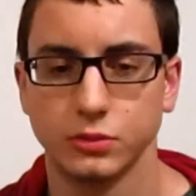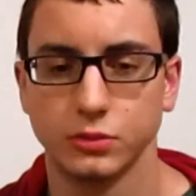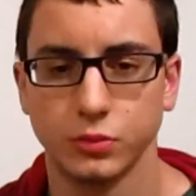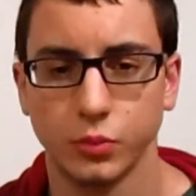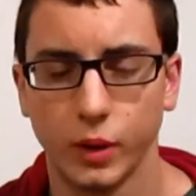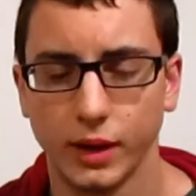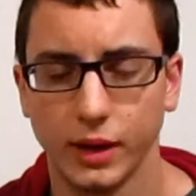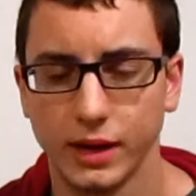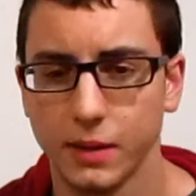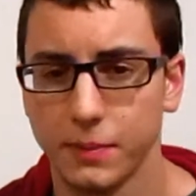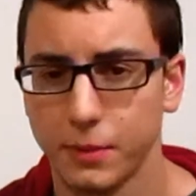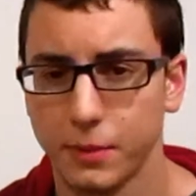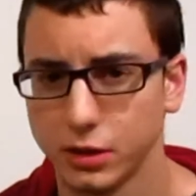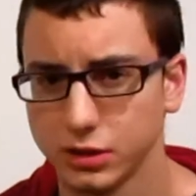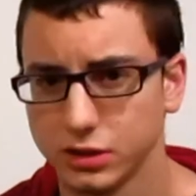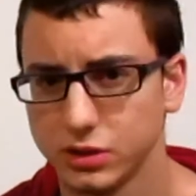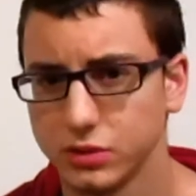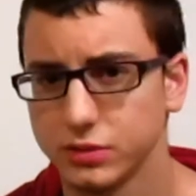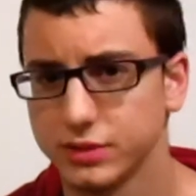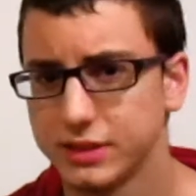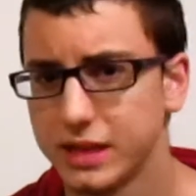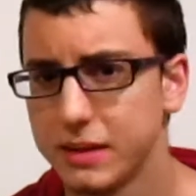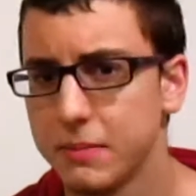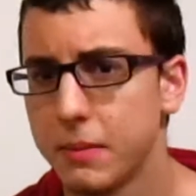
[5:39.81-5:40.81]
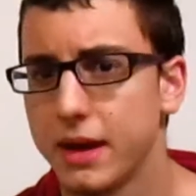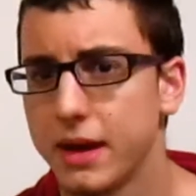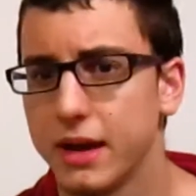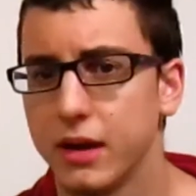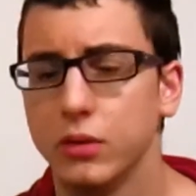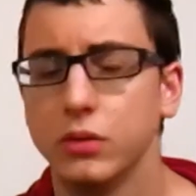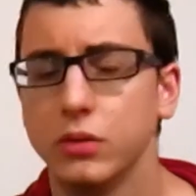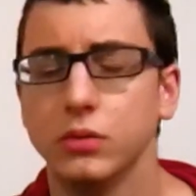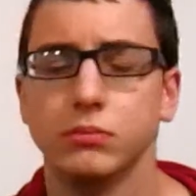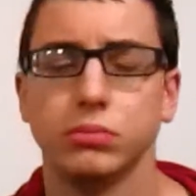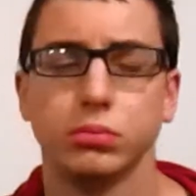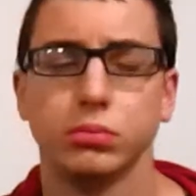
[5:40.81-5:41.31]
Wind Up Arsenal
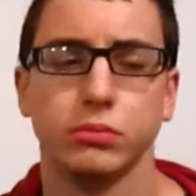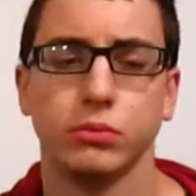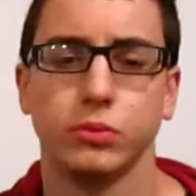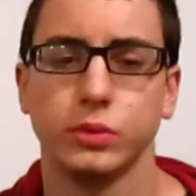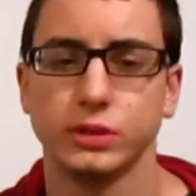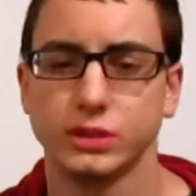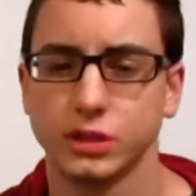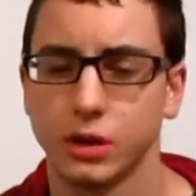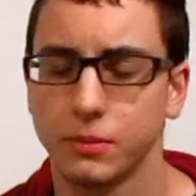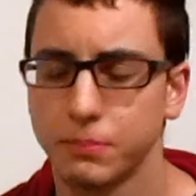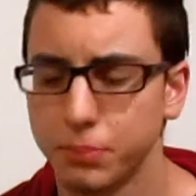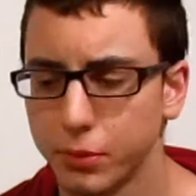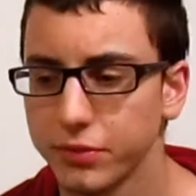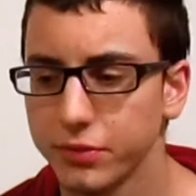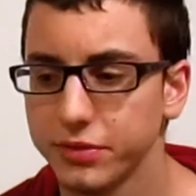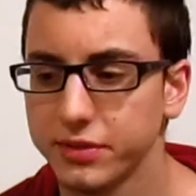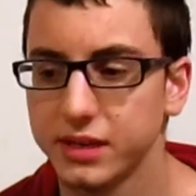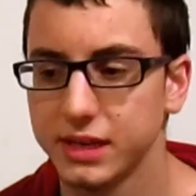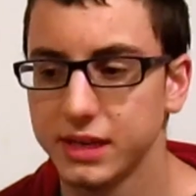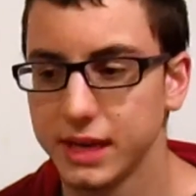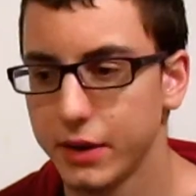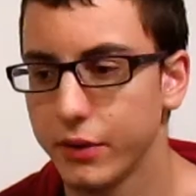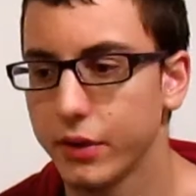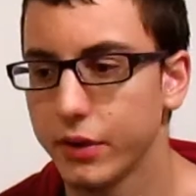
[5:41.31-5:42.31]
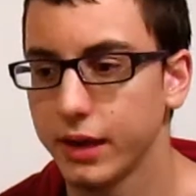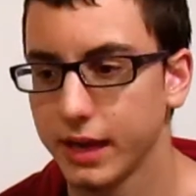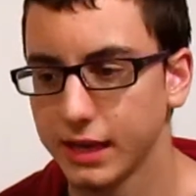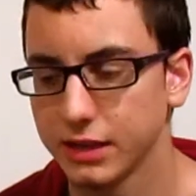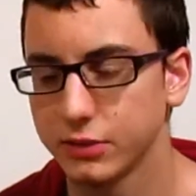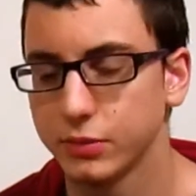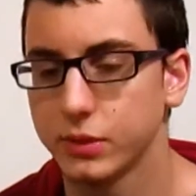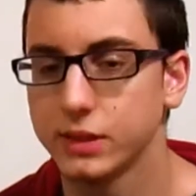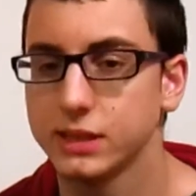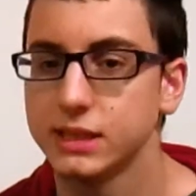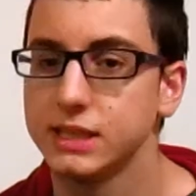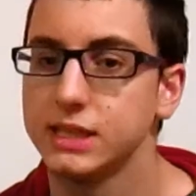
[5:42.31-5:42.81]
Zenmayo, which are both generic
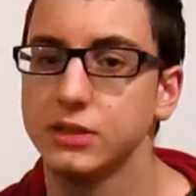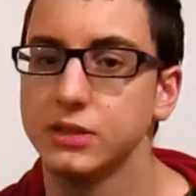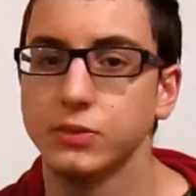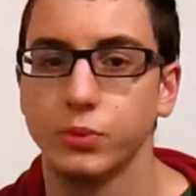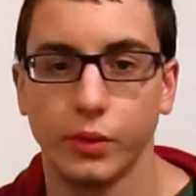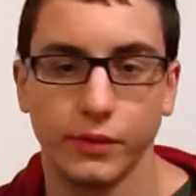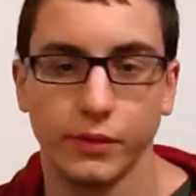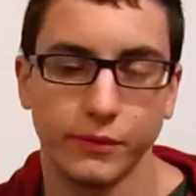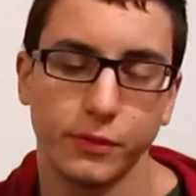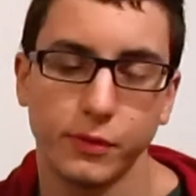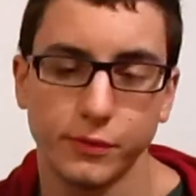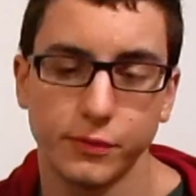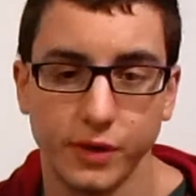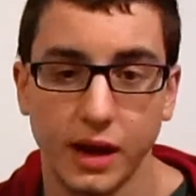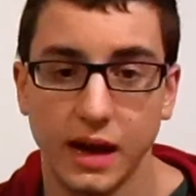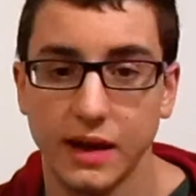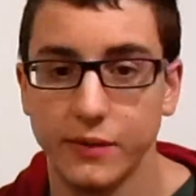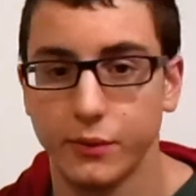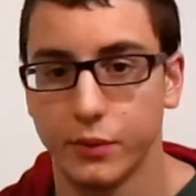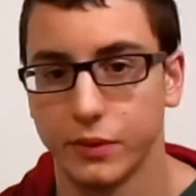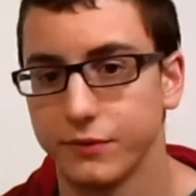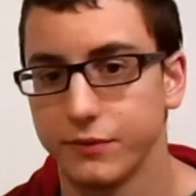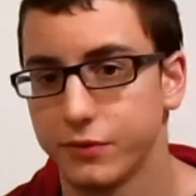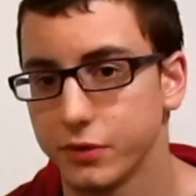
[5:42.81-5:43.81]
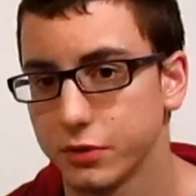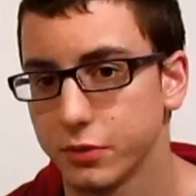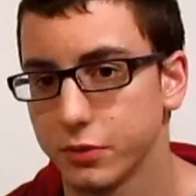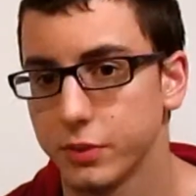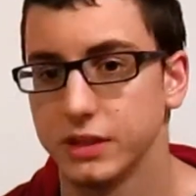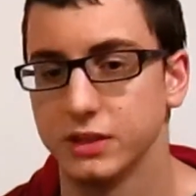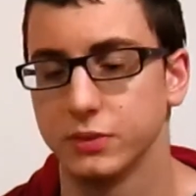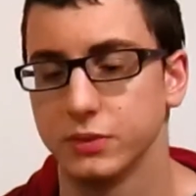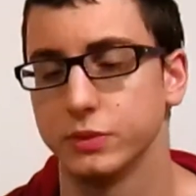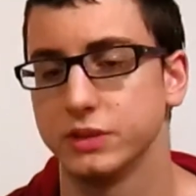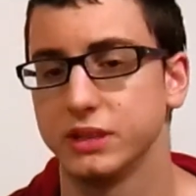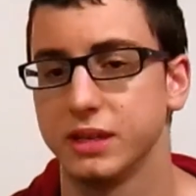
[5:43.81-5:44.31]
XYZs, 1 for 5, 1 for
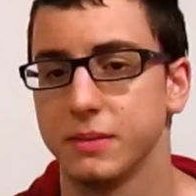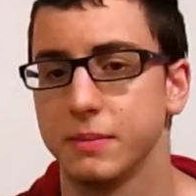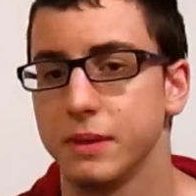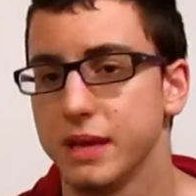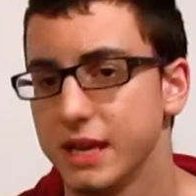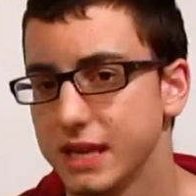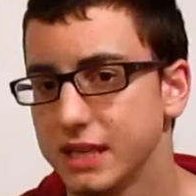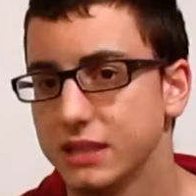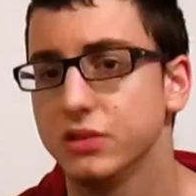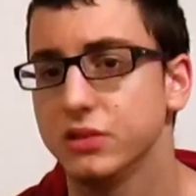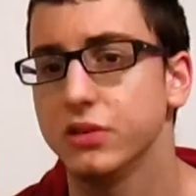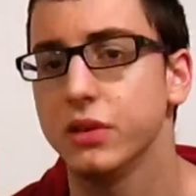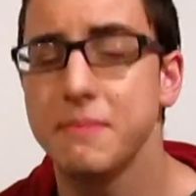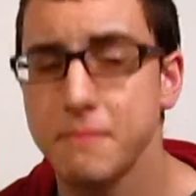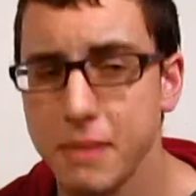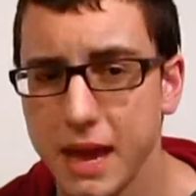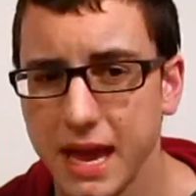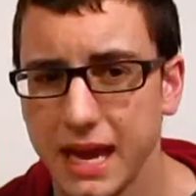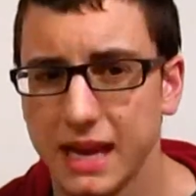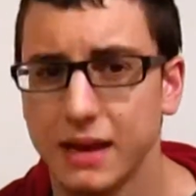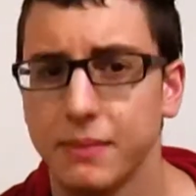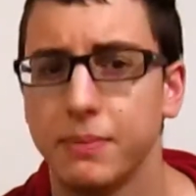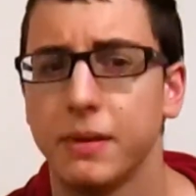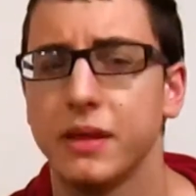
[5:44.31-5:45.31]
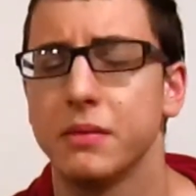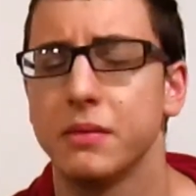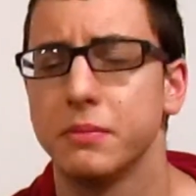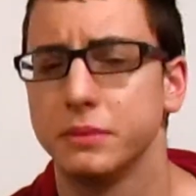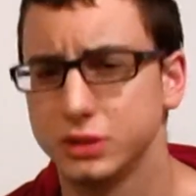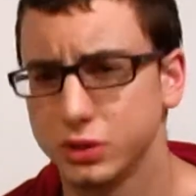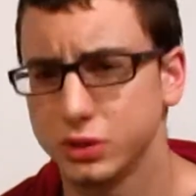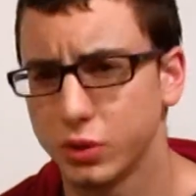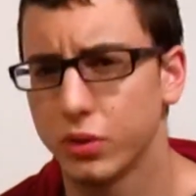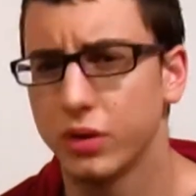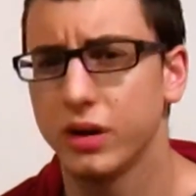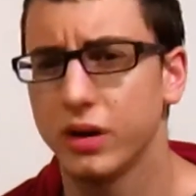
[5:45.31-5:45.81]
3s, which can be easily made by the
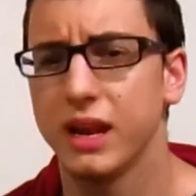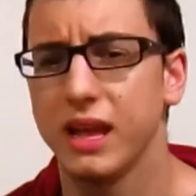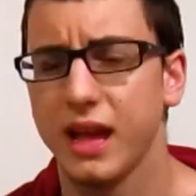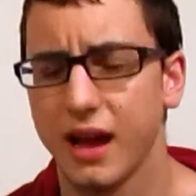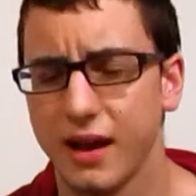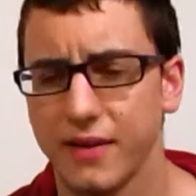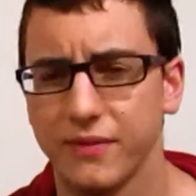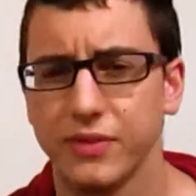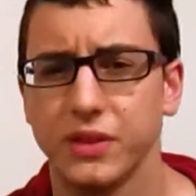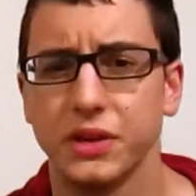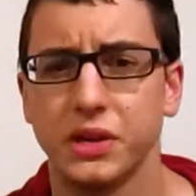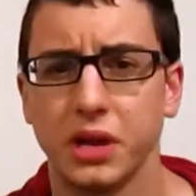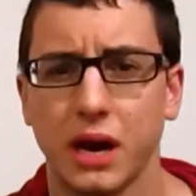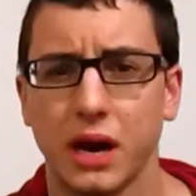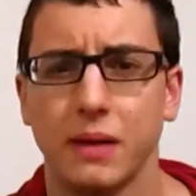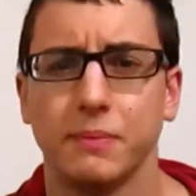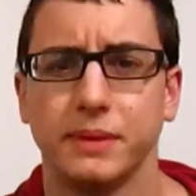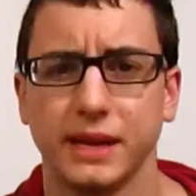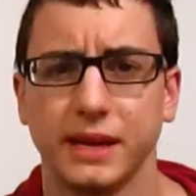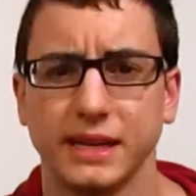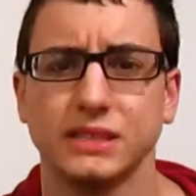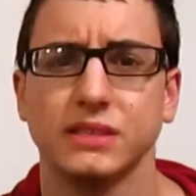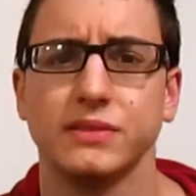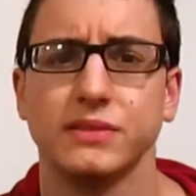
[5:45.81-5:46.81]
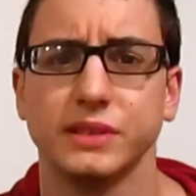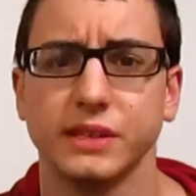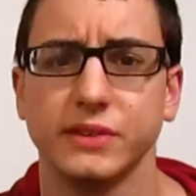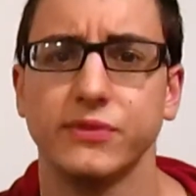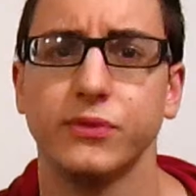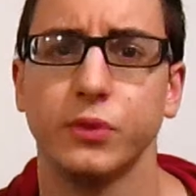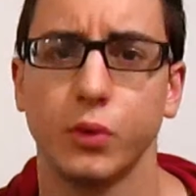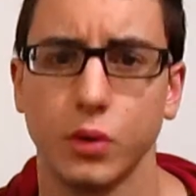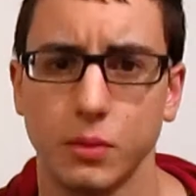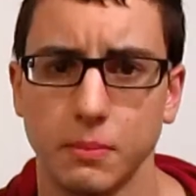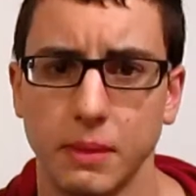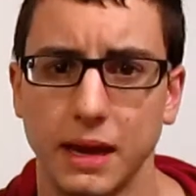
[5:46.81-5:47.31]
majority of the top decks of this
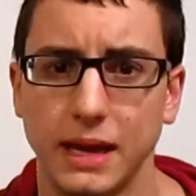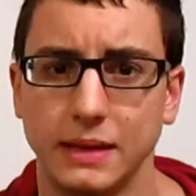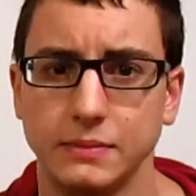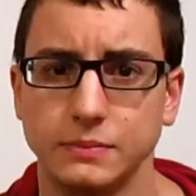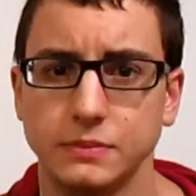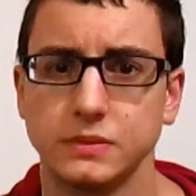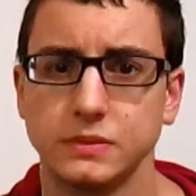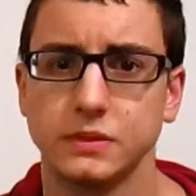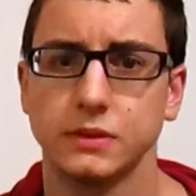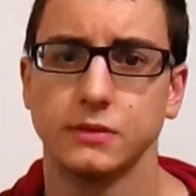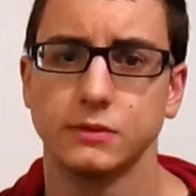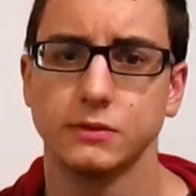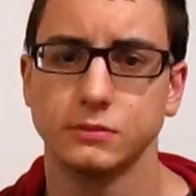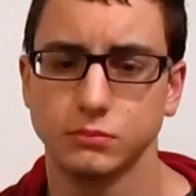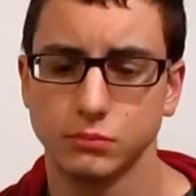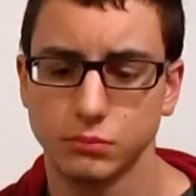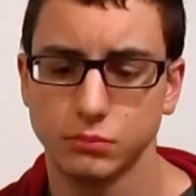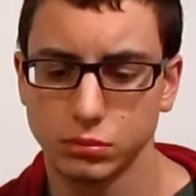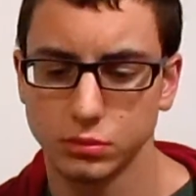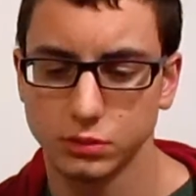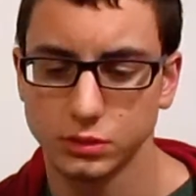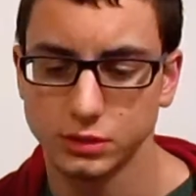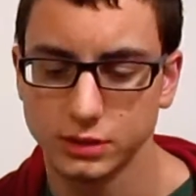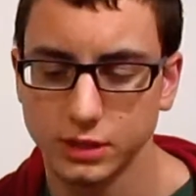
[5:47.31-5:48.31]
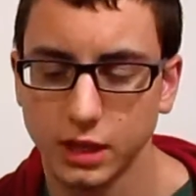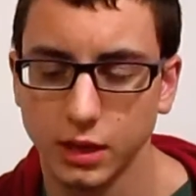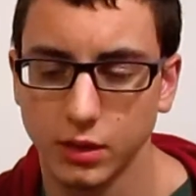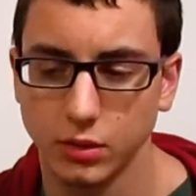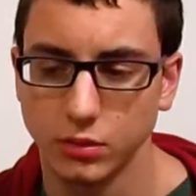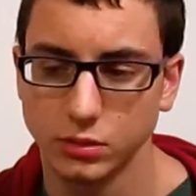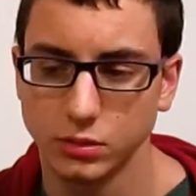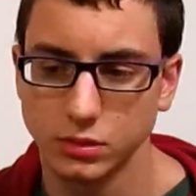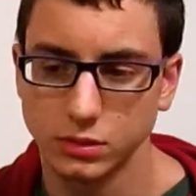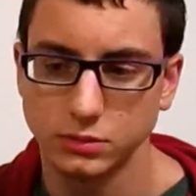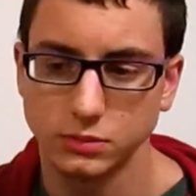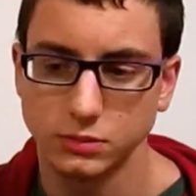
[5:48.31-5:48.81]
format. So,